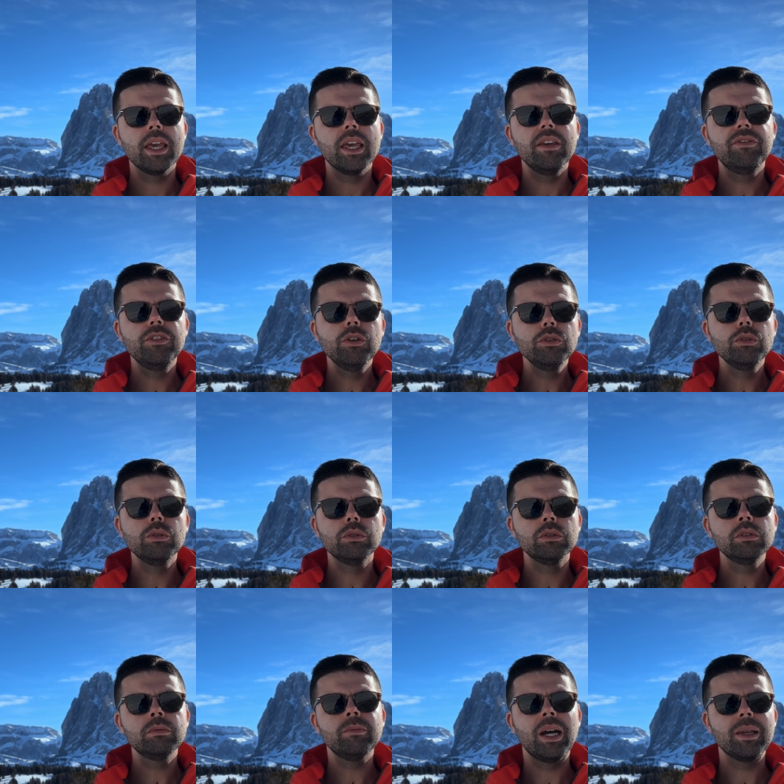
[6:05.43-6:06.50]
if you
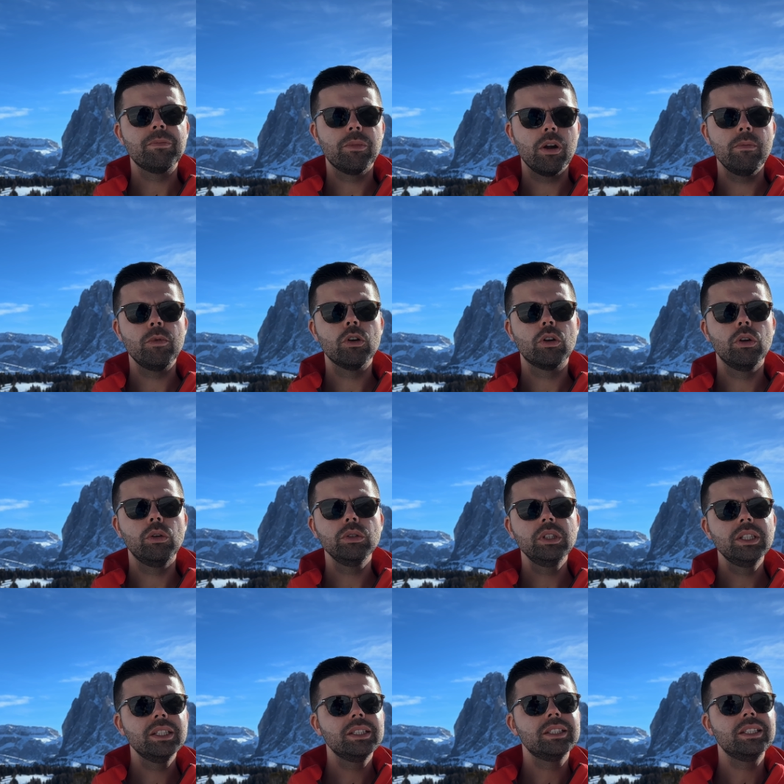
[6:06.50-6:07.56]
use my promo
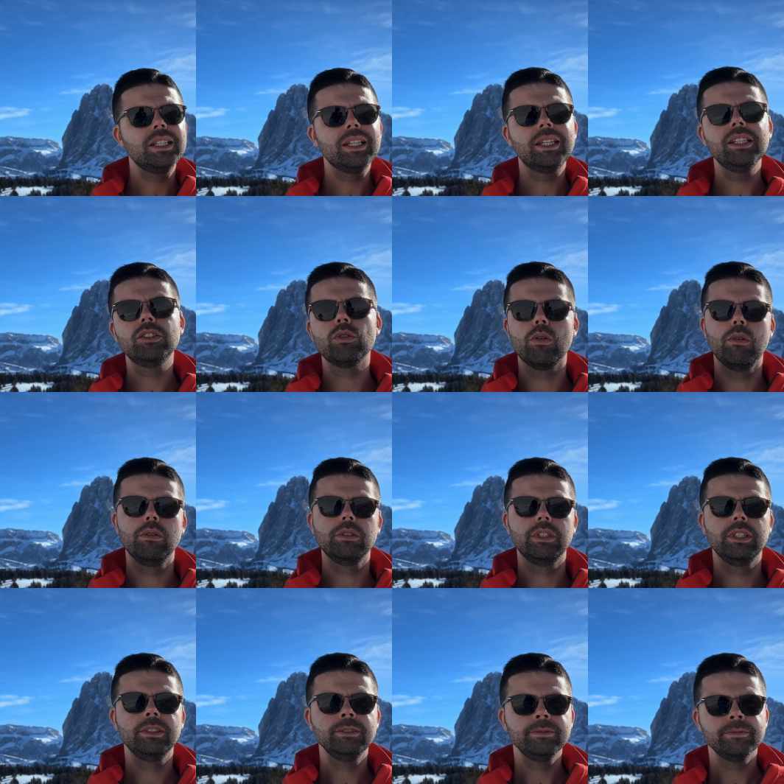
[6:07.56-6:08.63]
code
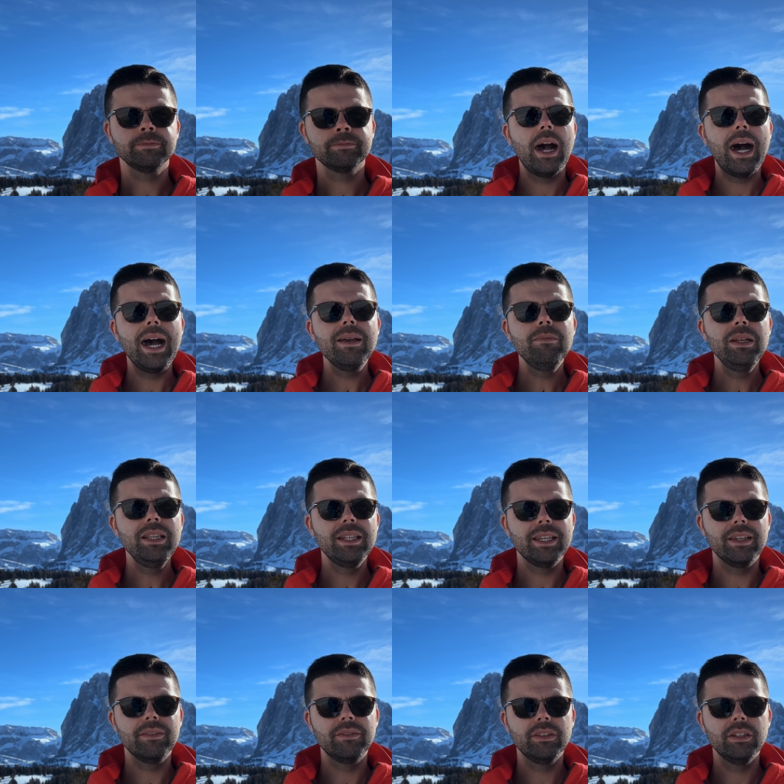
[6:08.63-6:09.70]
NikiDrone. I
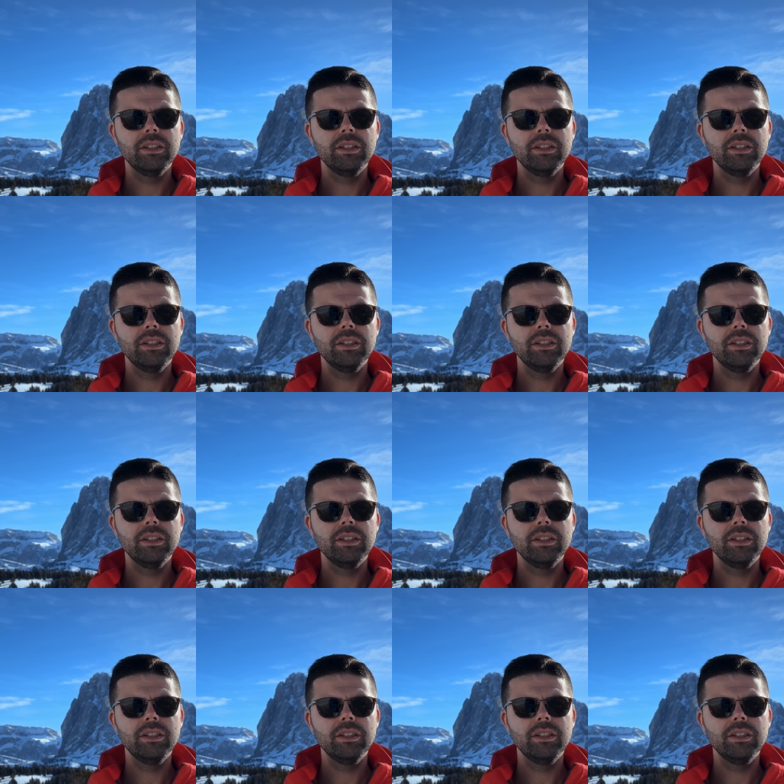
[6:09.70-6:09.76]
believe